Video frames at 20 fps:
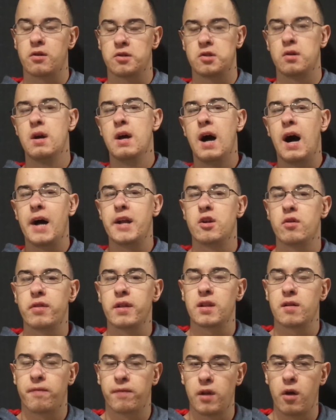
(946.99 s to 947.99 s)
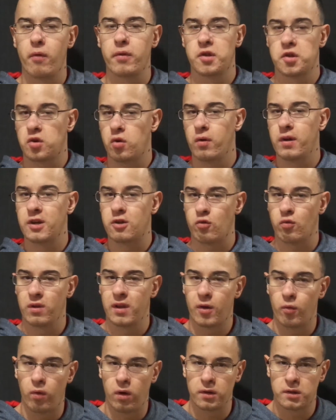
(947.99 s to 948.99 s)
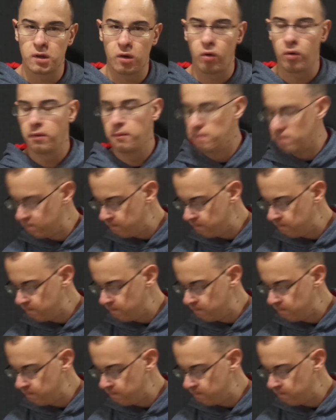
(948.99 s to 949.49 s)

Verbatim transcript: So I do think the flow of the story is really well told.